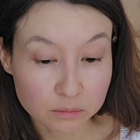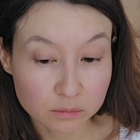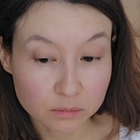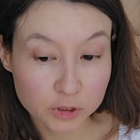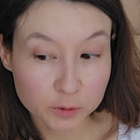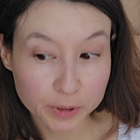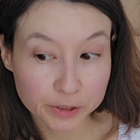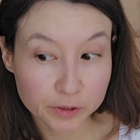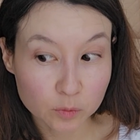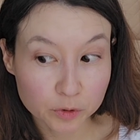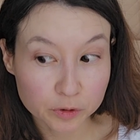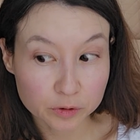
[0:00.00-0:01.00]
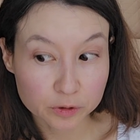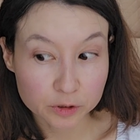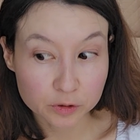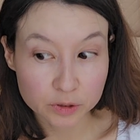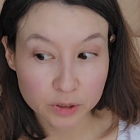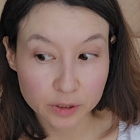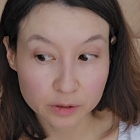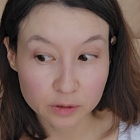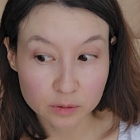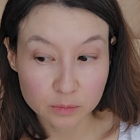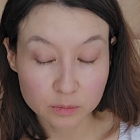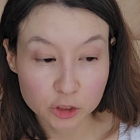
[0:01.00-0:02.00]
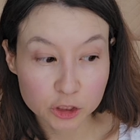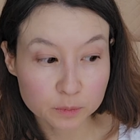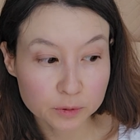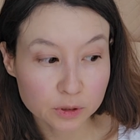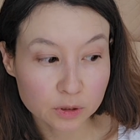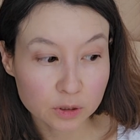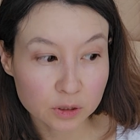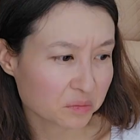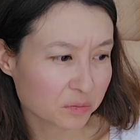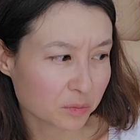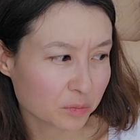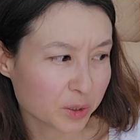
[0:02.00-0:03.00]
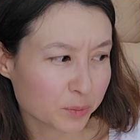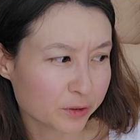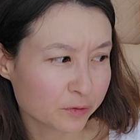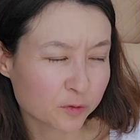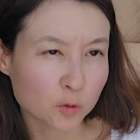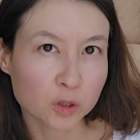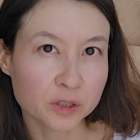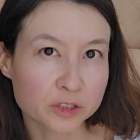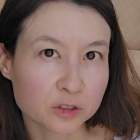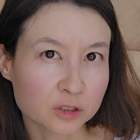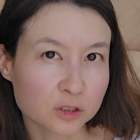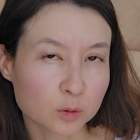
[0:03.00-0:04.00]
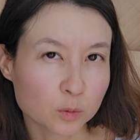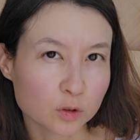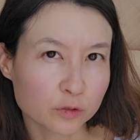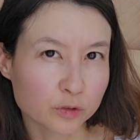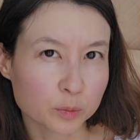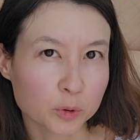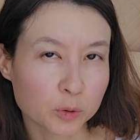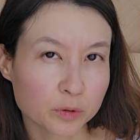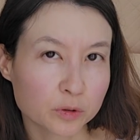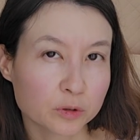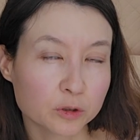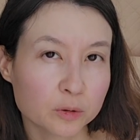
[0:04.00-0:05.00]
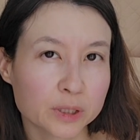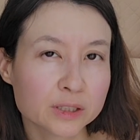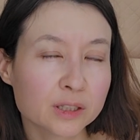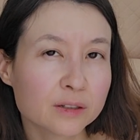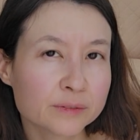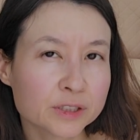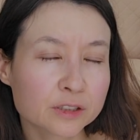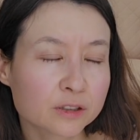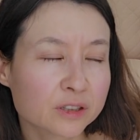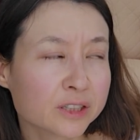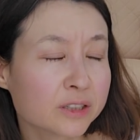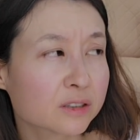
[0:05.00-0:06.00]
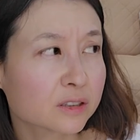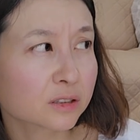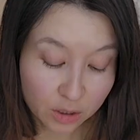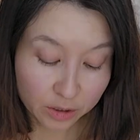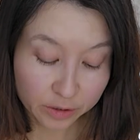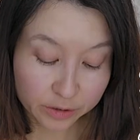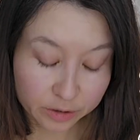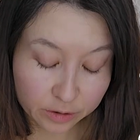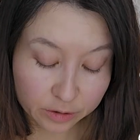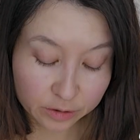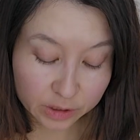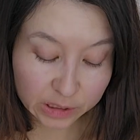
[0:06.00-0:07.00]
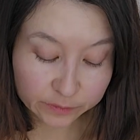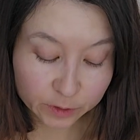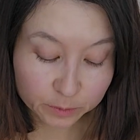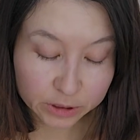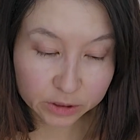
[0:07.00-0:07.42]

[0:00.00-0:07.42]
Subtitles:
depending whether you can get them cheap or not, maybe $400 total for both Kuro and 11's crate. The government